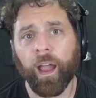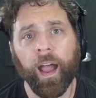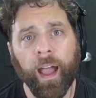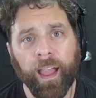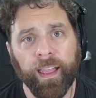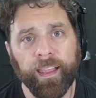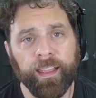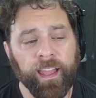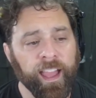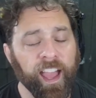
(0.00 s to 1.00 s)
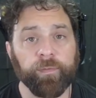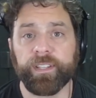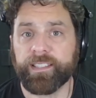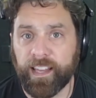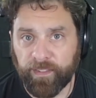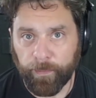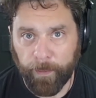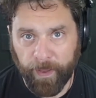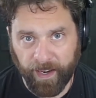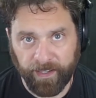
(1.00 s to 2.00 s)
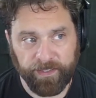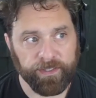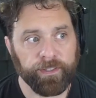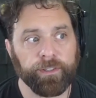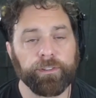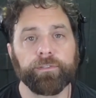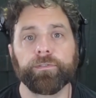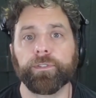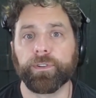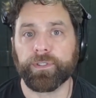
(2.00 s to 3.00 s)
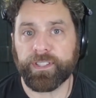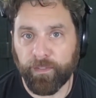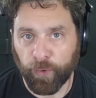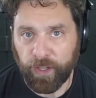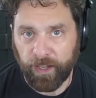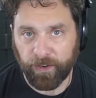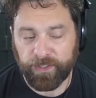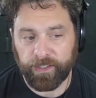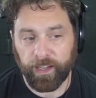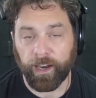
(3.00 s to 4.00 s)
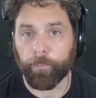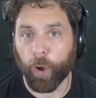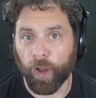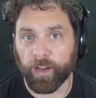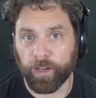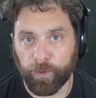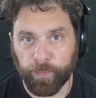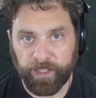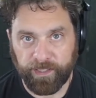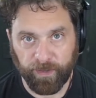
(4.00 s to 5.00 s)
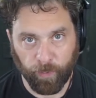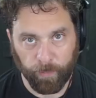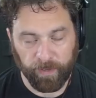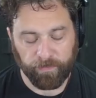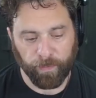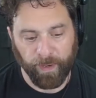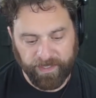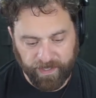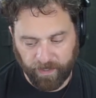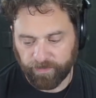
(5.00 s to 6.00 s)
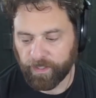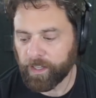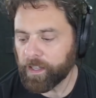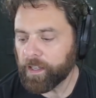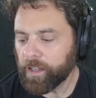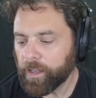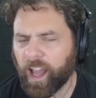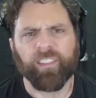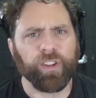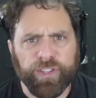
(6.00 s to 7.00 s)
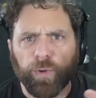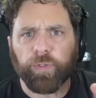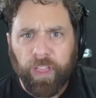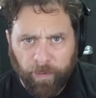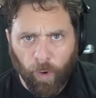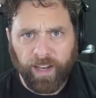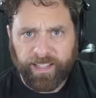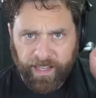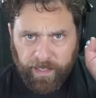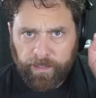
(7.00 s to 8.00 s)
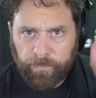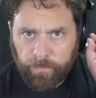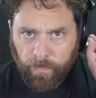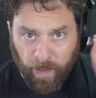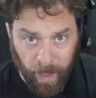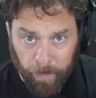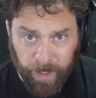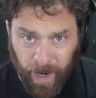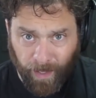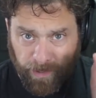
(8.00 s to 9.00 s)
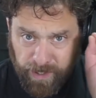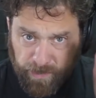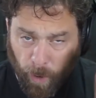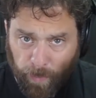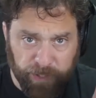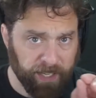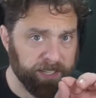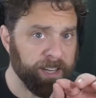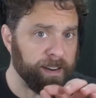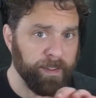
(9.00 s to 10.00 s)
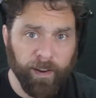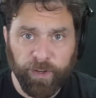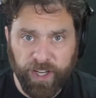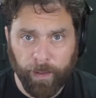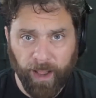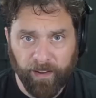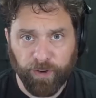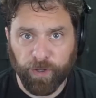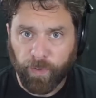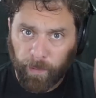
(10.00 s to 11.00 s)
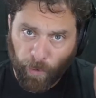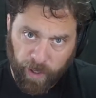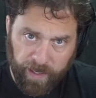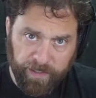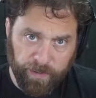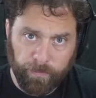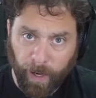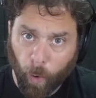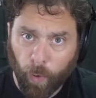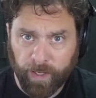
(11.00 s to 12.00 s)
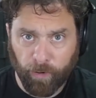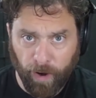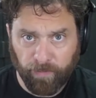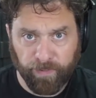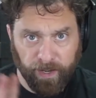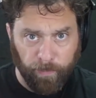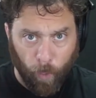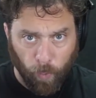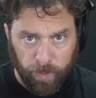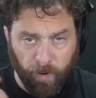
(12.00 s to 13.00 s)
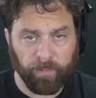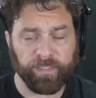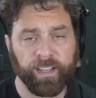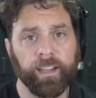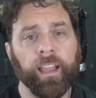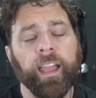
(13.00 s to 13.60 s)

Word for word: I have been saving my pennies for several years, and I bought a new piece of equipment for myself. I have this little thing where I take a couple of dollars, a small percentage out of every job I ever do, and I put it into my Holy Grail Fund.